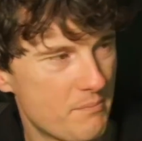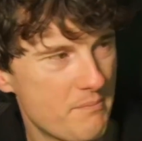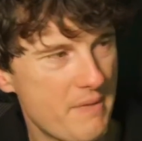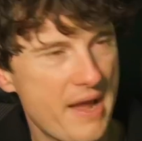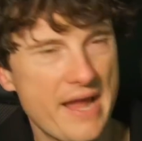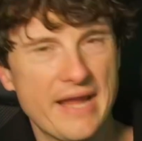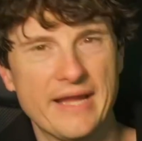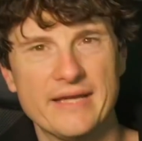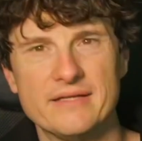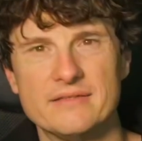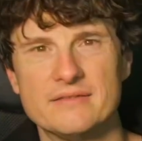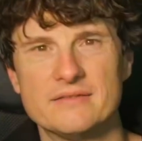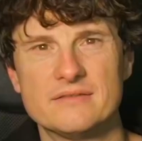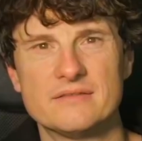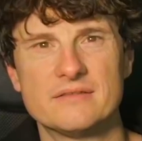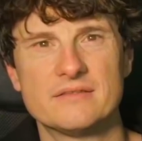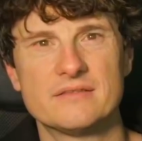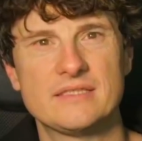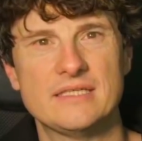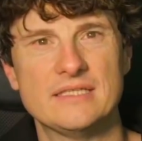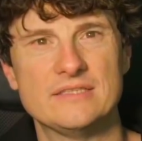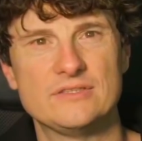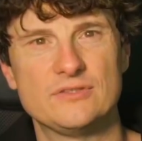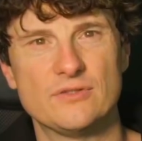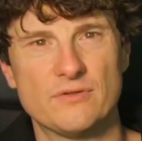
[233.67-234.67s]
mate
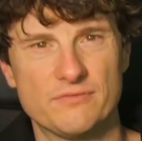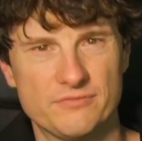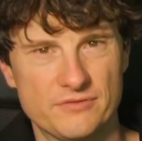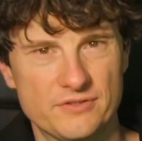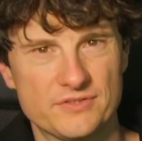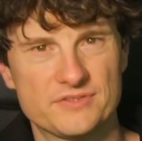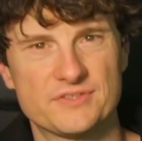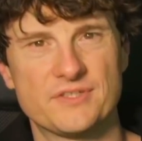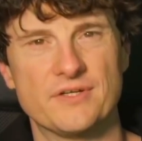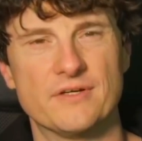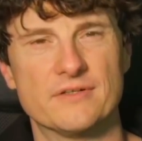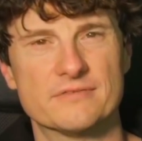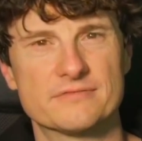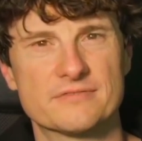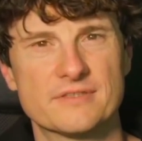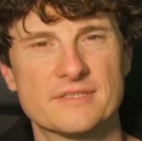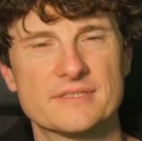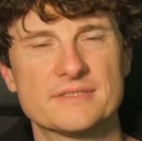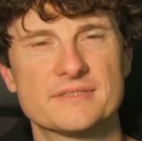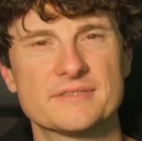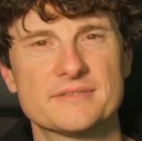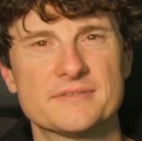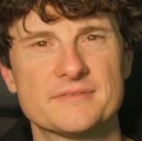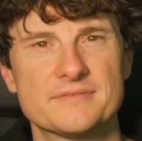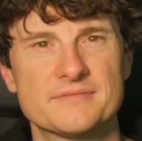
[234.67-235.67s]
kiss your first girlfriend.